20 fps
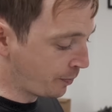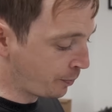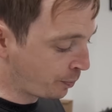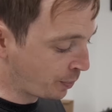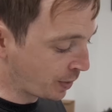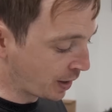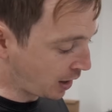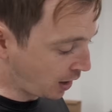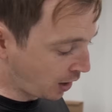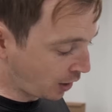
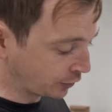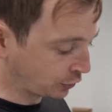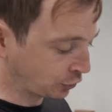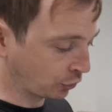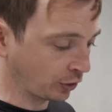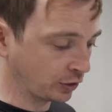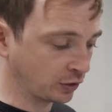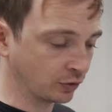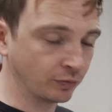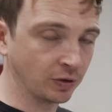but I
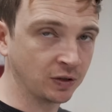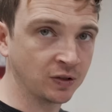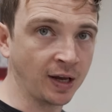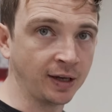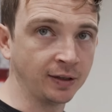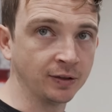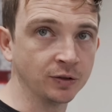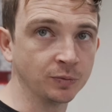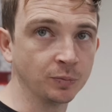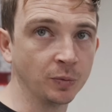try to
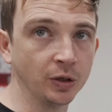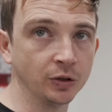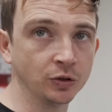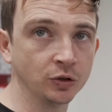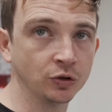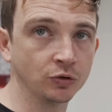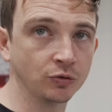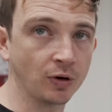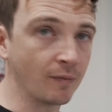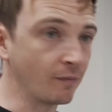retain as
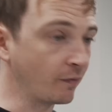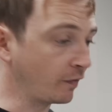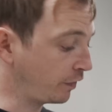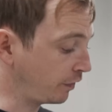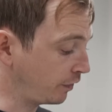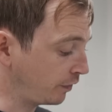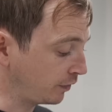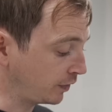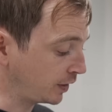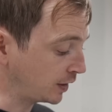much
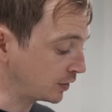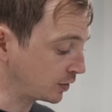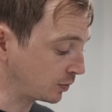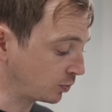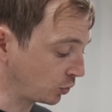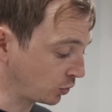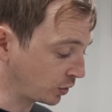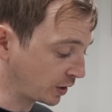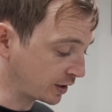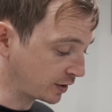strength in the
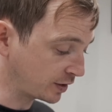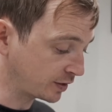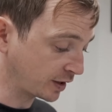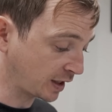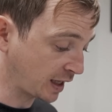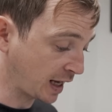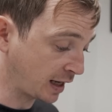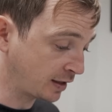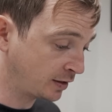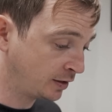small end as I
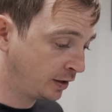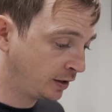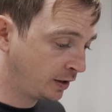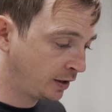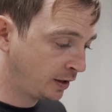can,